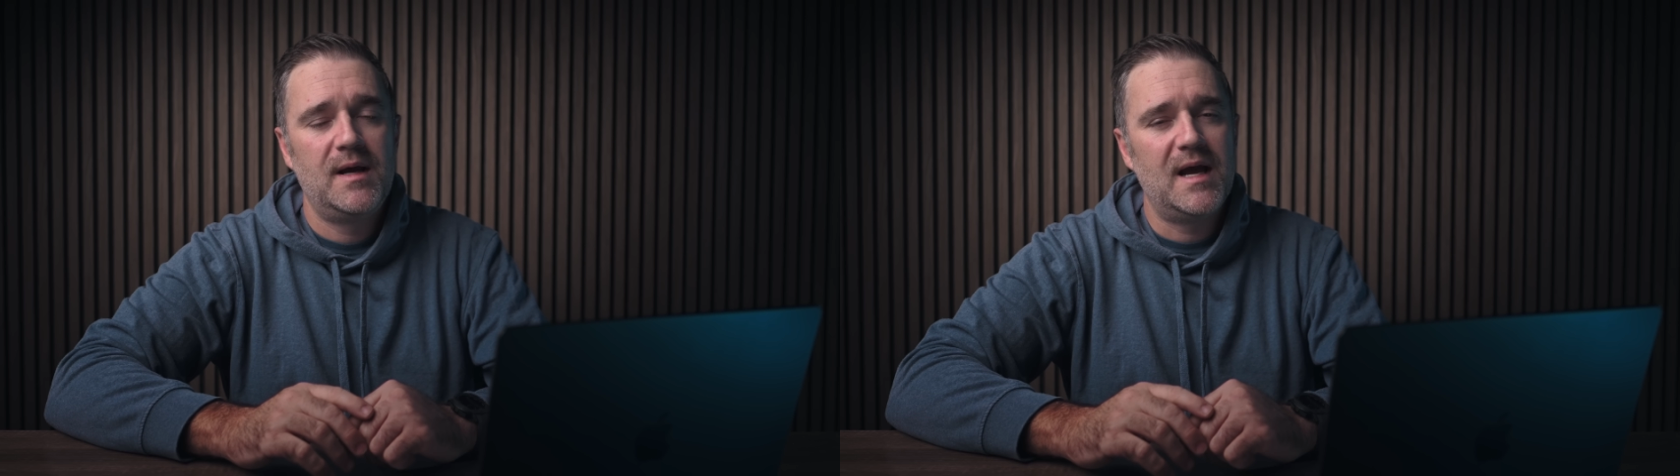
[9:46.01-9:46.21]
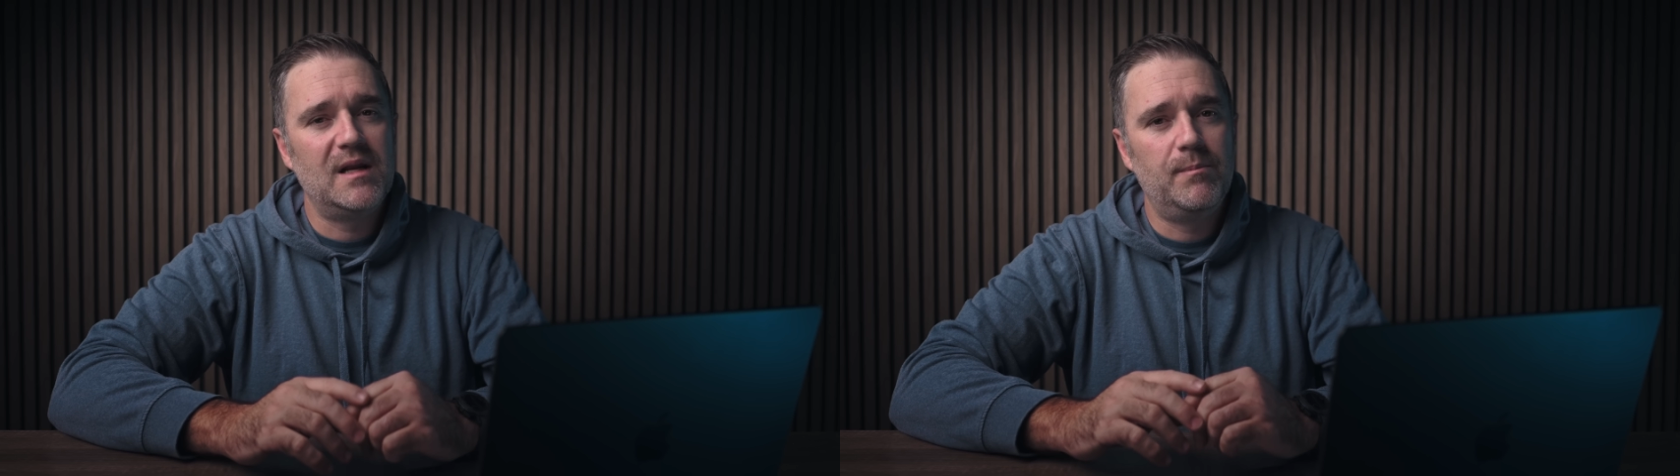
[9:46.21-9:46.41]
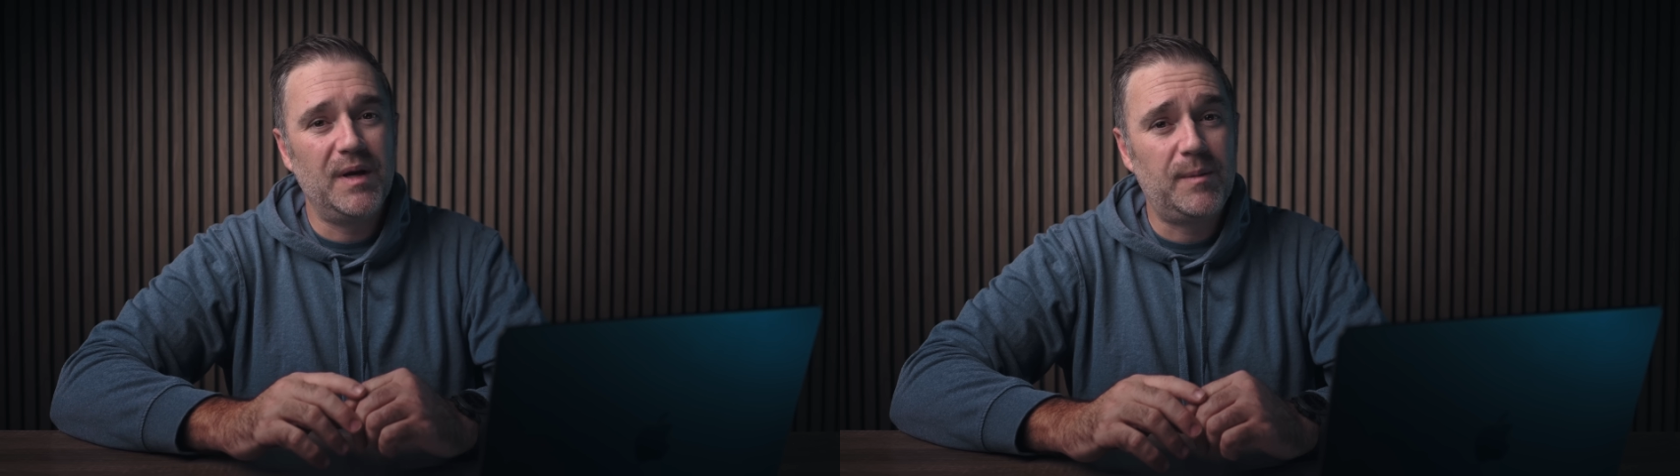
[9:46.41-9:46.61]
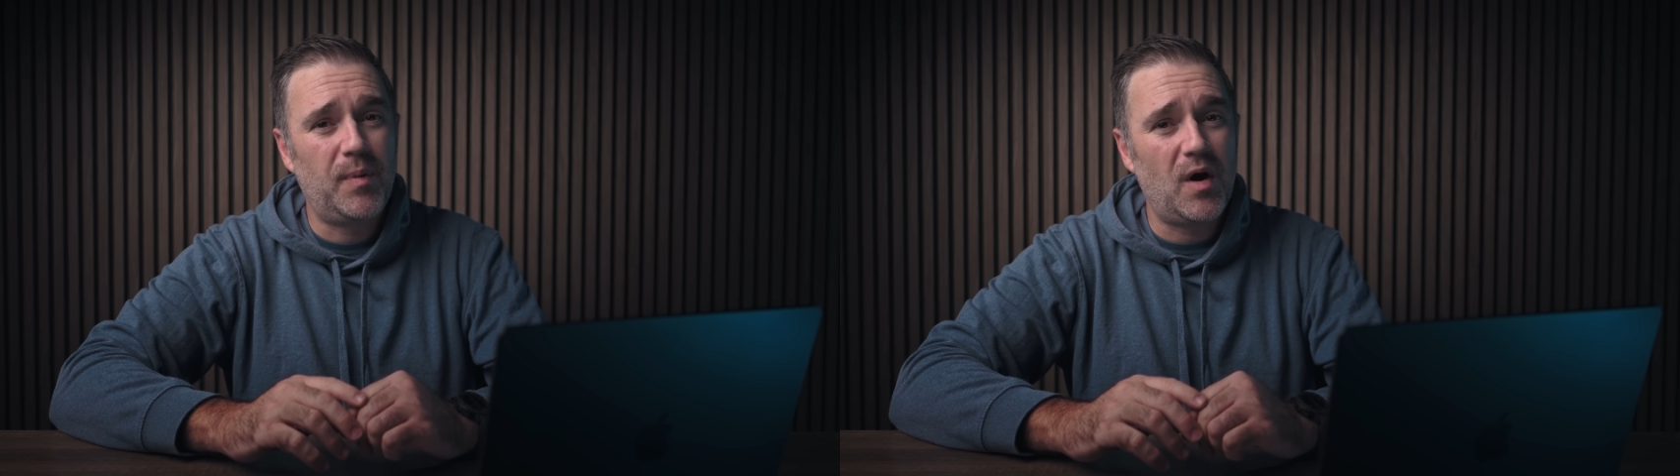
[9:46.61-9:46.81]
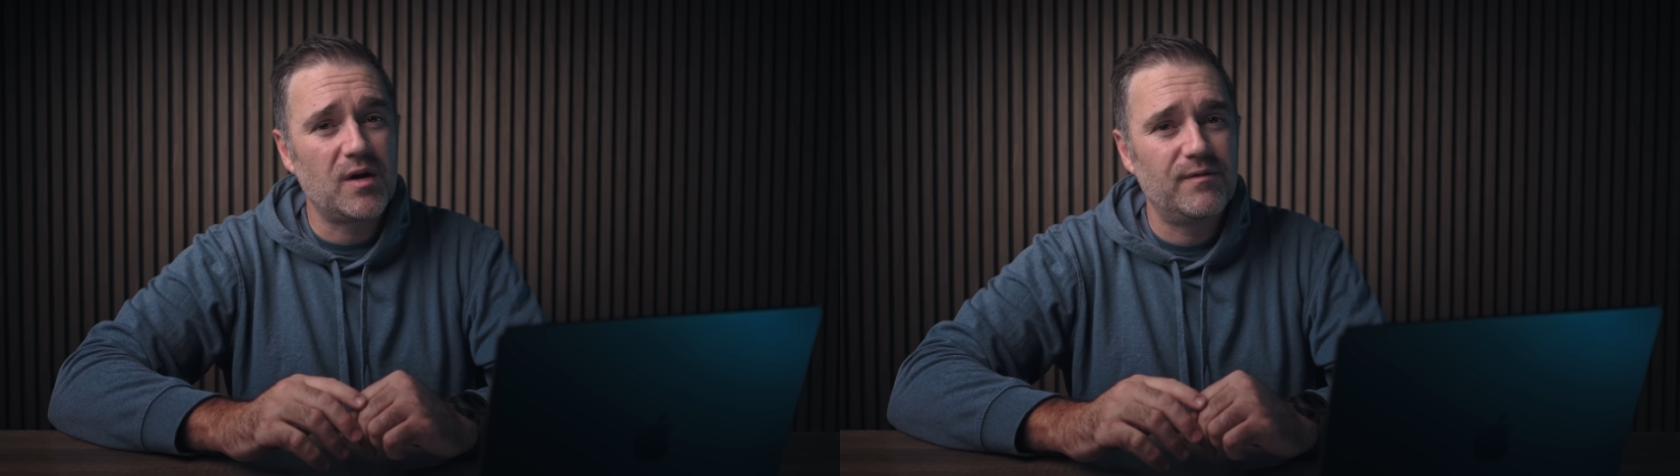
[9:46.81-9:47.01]
and a big
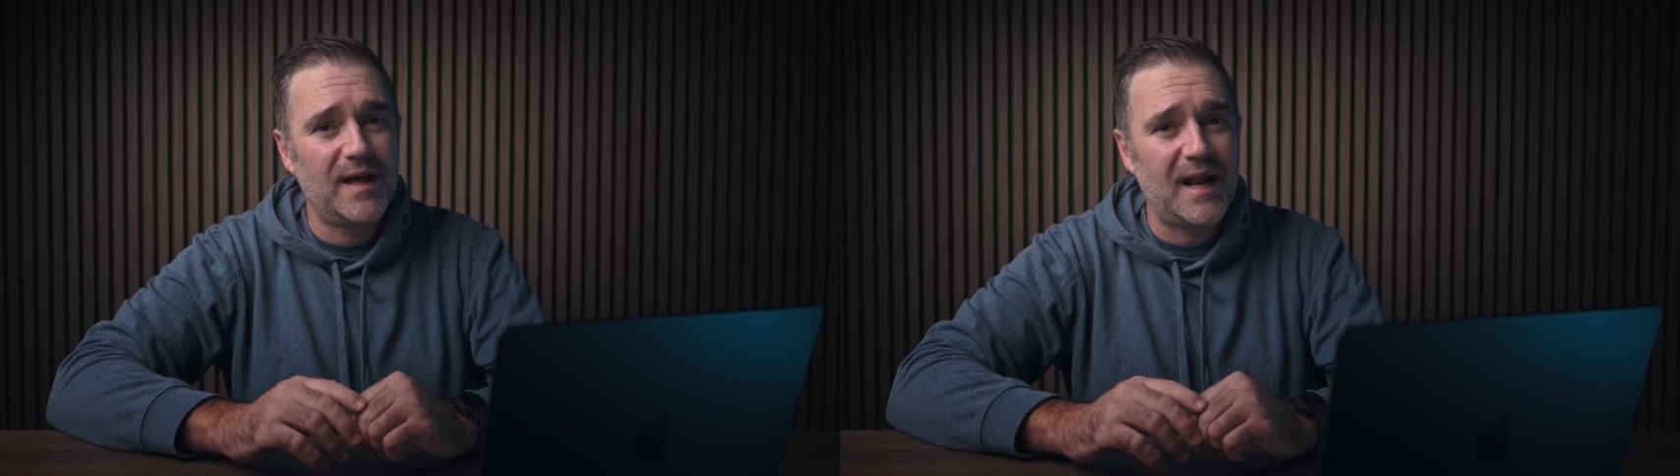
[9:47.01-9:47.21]
part of that